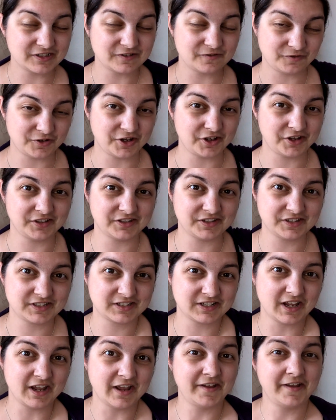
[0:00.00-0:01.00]
are the
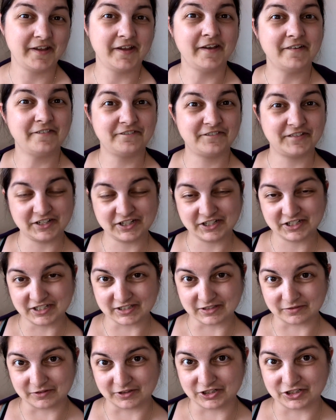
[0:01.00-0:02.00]
first
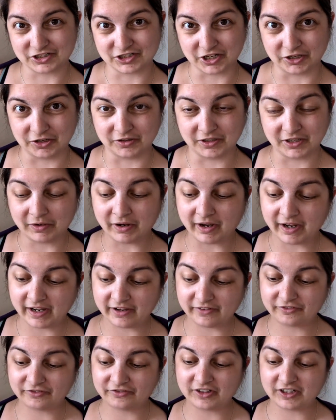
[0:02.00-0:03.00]
finishes I'm going to show you. Now, I
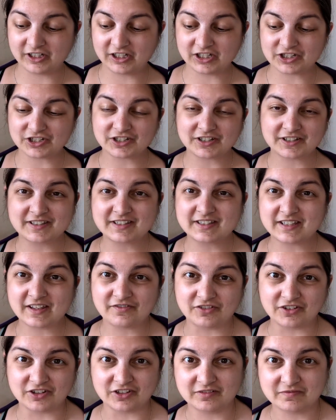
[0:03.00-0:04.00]
have finished
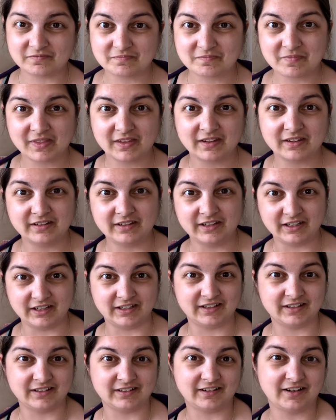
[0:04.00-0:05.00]
7
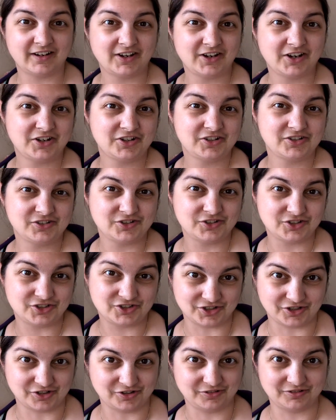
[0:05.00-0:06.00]
in
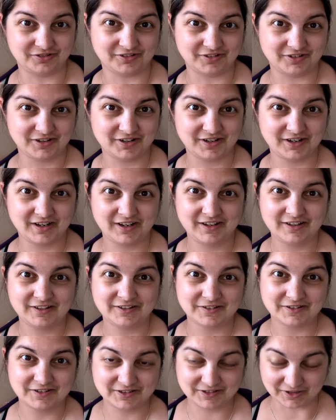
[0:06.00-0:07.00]
June.
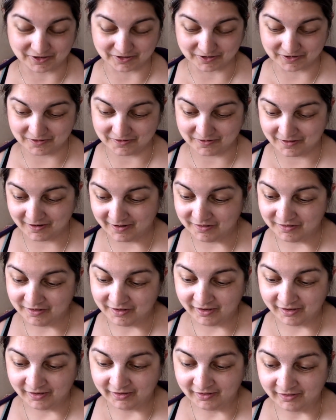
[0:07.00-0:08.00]
So,
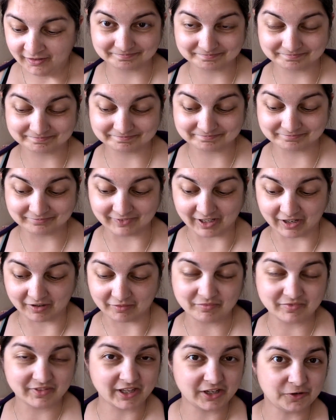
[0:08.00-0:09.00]
yeah,
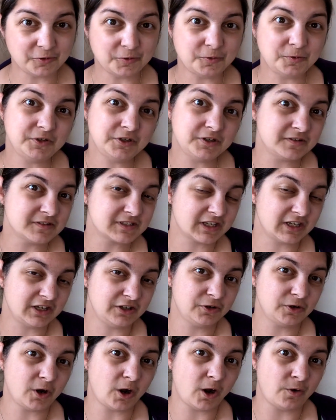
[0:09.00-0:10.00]
they all use
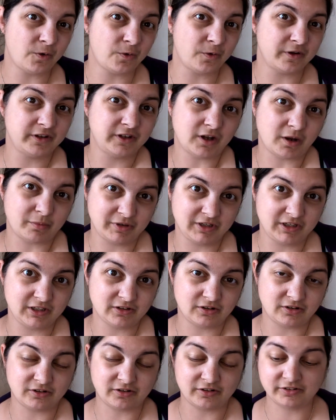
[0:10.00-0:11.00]
King Cole Yummy
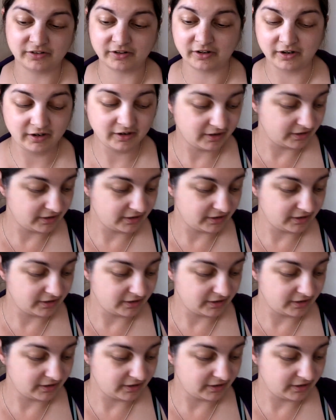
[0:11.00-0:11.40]
Yarn,